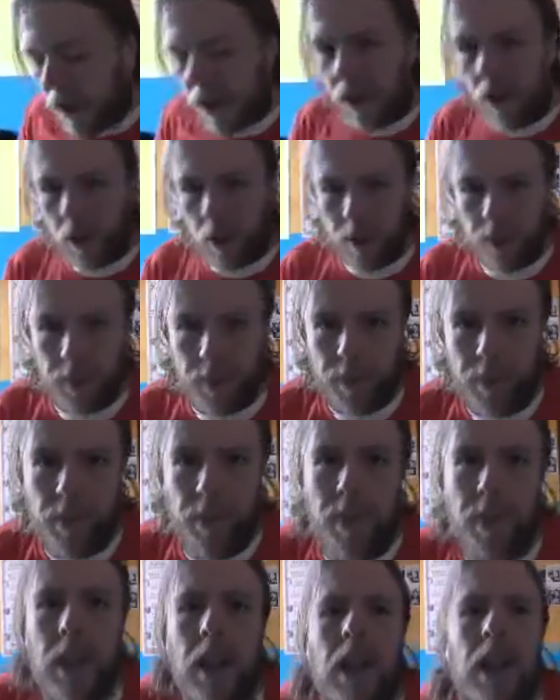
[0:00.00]
So,
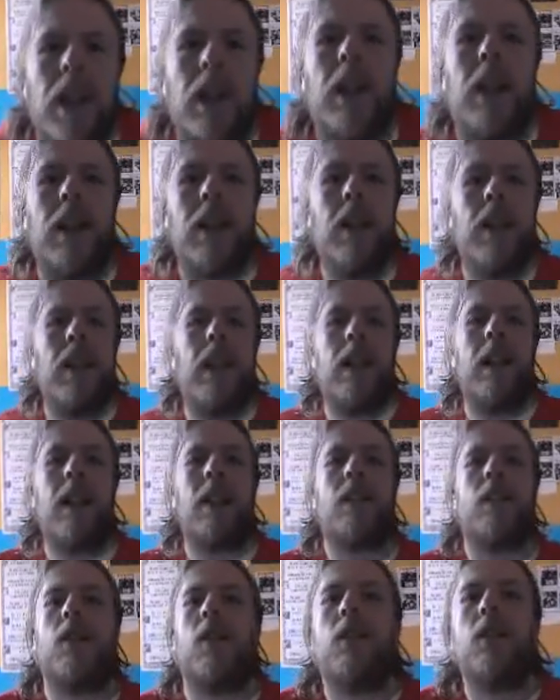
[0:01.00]

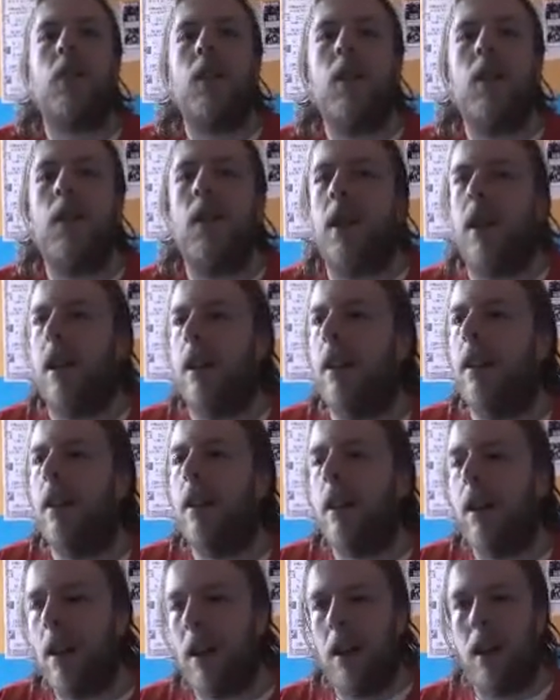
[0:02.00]
it's a Doctor Who tag,
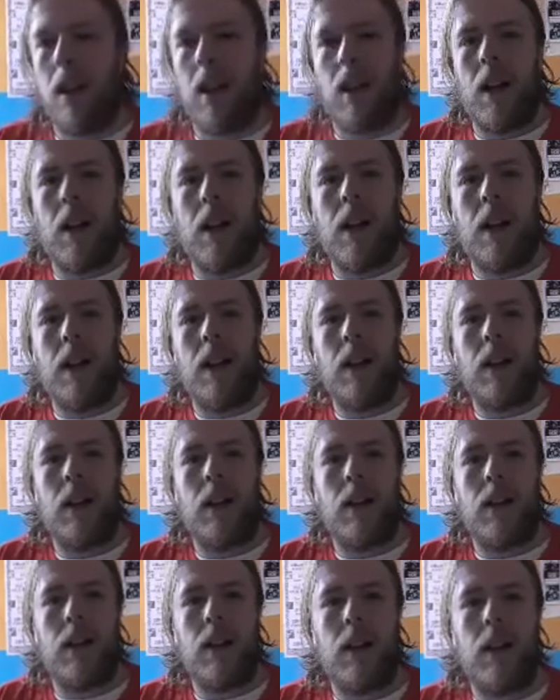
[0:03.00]

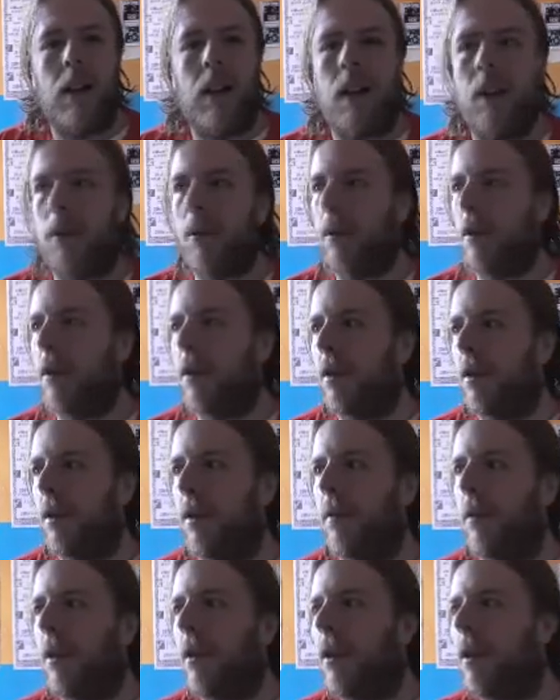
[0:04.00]
and I have to
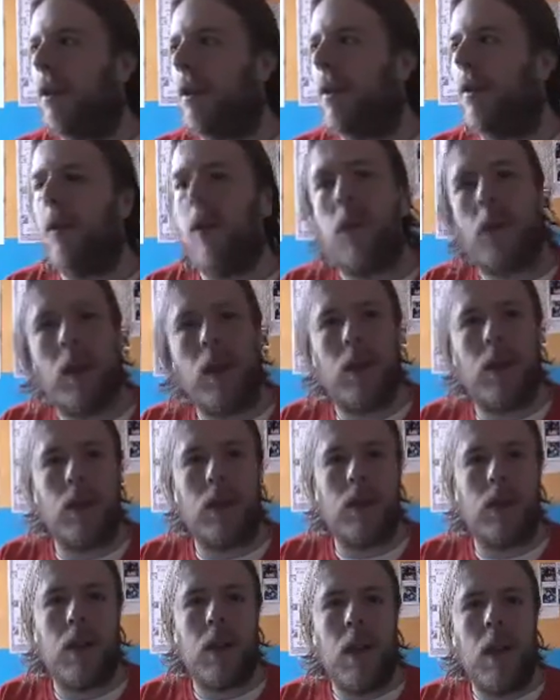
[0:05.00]
answer various different
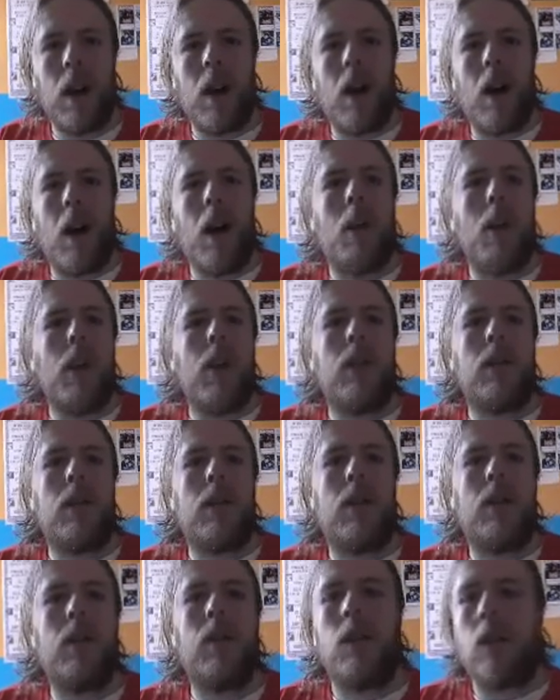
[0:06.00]
questions
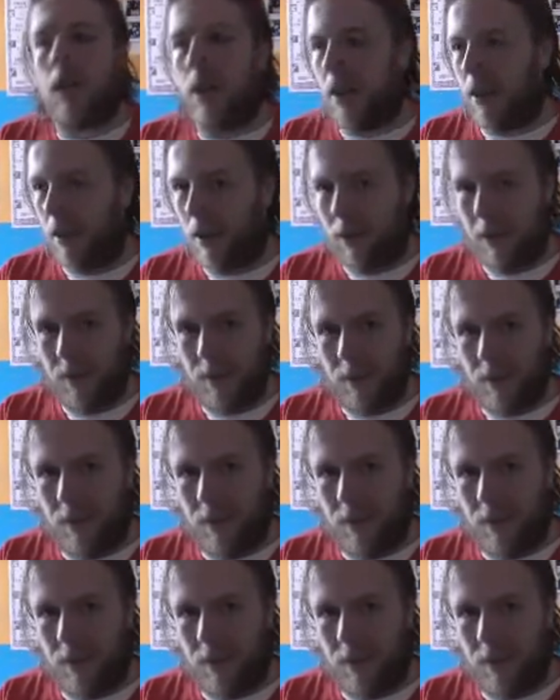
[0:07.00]
about Doctor Who.